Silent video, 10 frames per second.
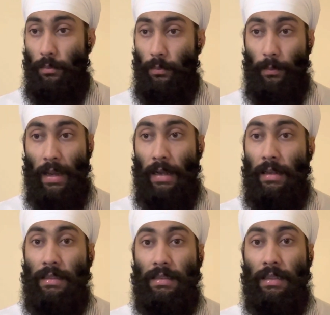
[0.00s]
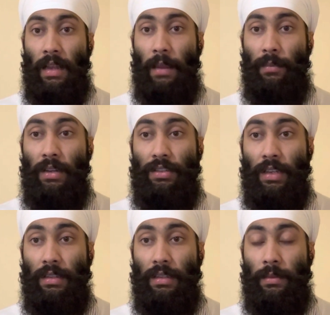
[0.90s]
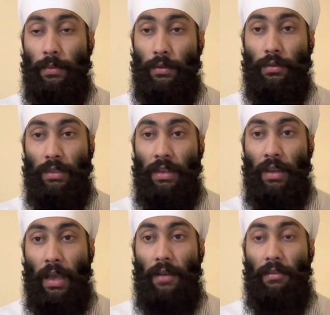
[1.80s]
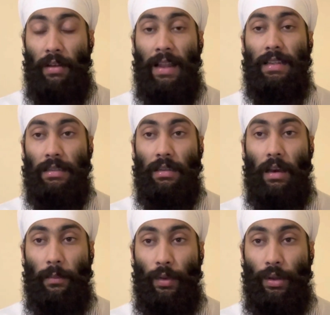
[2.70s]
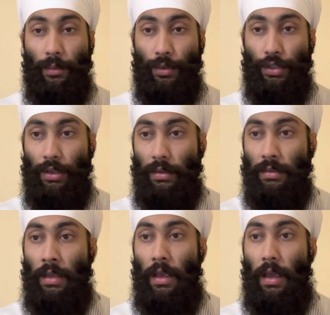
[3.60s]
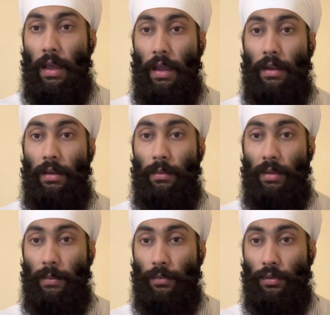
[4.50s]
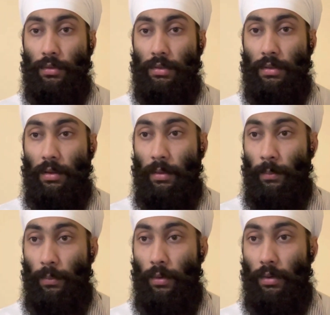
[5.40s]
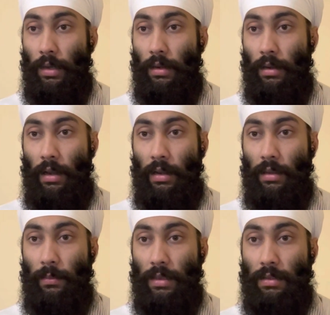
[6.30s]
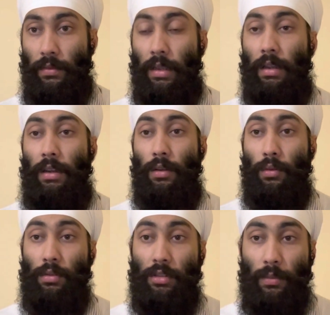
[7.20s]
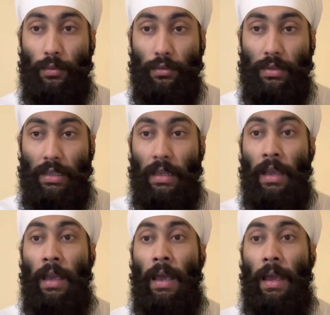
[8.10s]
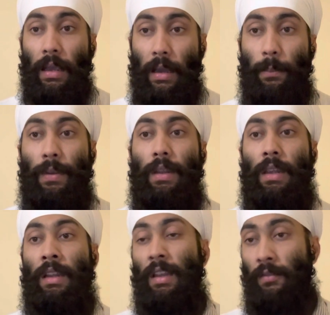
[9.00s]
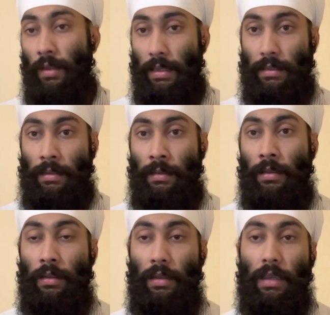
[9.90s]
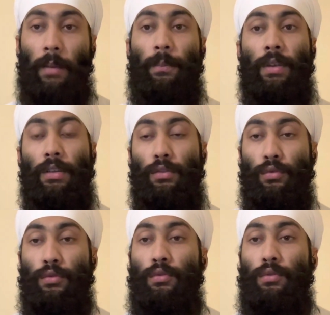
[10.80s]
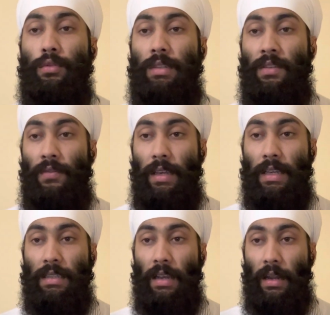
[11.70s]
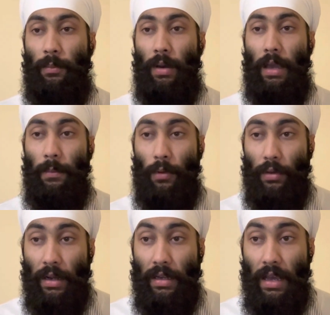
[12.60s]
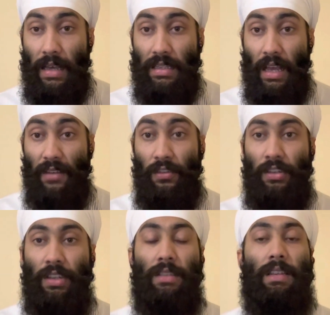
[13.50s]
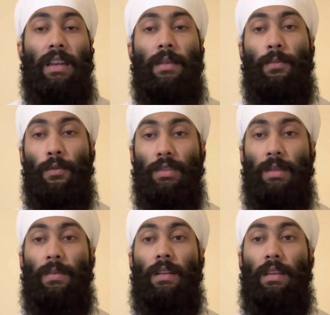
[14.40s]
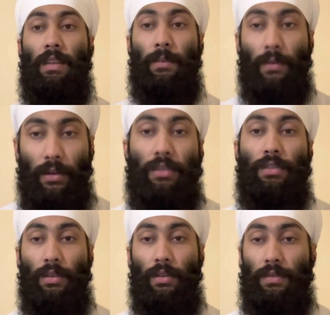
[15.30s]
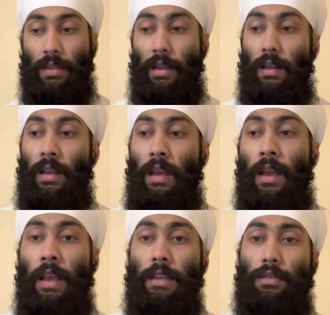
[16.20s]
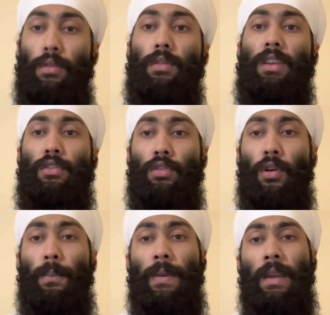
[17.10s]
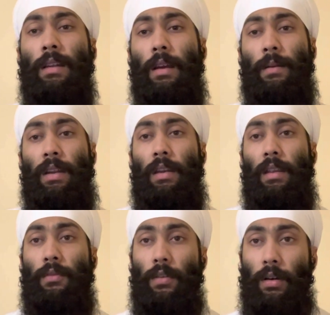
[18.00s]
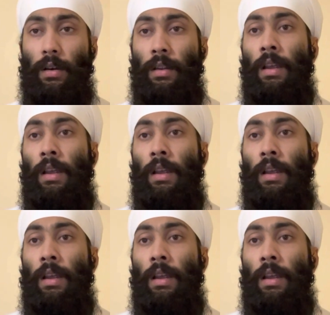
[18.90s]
battles climate changes, because it have a less carbon emissions. And the most important and the best way, it also boosts the competitiveness. The company used waste and byproduct as efficient and possible in the production of steel. So the European country where